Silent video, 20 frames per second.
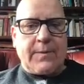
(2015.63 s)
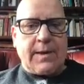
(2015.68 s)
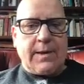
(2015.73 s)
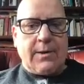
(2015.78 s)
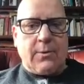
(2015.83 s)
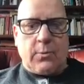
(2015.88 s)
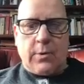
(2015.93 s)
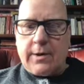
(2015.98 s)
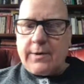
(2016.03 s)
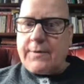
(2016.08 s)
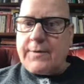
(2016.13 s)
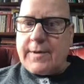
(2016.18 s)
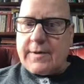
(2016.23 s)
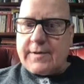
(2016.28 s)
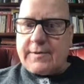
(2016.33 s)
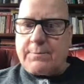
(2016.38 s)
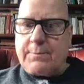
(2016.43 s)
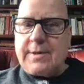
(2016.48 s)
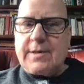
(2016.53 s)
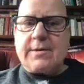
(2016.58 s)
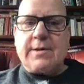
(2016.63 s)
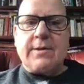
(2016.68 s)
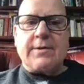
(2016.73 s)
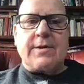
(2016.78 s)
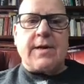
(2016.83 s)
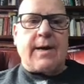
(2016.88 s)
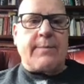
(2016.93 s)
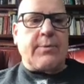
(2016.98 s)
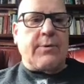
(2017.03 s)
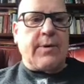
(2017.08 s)
Will this business
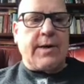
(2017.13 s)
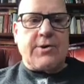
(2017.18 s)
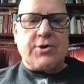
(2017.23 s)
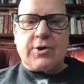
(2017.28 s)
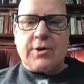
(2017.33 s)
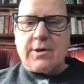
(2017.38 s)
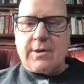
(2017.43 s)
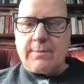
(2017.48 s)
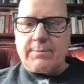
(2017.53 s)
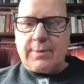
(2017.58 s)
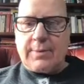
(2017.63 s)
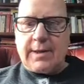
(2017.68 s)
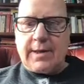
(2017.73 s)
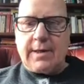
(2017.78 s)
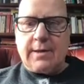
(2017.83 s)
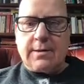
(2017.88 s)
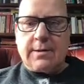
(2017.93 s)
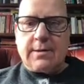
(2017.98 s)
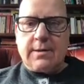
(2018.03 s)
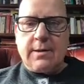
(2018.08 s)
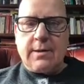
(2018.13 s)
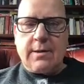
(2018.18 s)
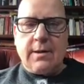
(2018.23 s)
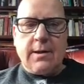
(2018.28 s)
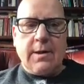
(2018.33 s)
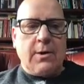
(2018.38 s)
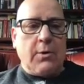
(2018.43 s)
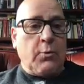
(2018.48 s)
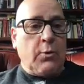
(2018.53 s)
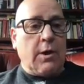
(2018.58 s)
operation complete?
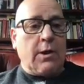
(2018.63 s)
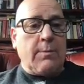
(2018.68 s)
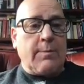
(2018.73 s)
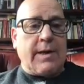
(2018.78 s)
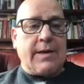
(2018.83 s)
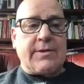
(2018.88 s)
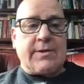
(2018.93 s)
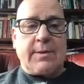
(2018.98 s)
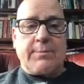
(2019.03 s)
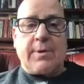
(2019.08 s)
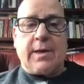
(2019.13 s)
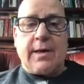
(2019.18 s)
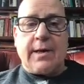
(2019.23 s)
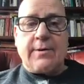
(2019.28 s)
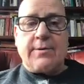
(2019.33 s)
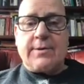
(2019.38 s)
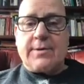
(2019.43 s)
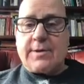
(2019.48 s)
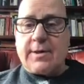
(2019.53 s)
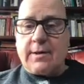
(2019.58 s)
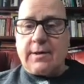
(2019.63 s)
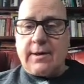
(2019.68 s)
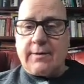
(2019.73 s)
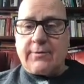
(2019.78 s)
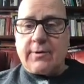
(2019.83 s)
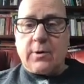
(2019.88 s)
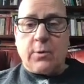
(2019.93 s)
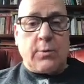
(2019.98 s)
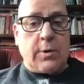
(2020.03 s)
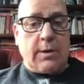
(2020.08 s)
Will my suppliers
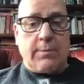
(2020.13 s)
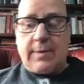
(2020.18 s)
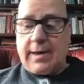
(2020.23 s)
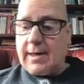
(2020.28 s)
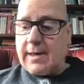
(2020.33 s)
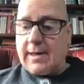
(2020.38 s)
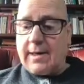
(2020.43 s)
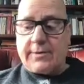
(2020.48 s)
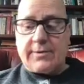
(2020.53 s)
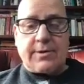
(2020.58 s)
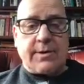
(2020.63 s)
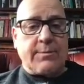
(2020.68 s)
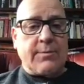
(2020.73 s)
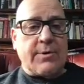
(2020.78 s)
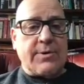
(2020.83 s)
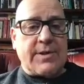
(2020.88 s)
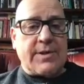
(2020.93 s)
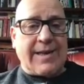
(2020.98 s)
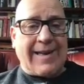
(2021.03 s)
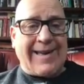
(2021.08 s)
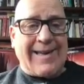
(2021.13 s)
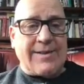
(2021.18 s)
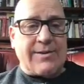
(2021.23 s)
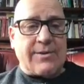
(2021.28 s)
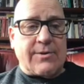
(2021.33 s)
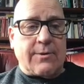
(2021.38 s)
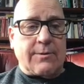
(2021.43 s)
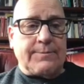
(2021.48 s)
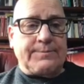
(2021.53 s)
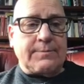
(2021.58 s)
deliver? Will my customers
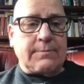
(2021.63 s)
cancel?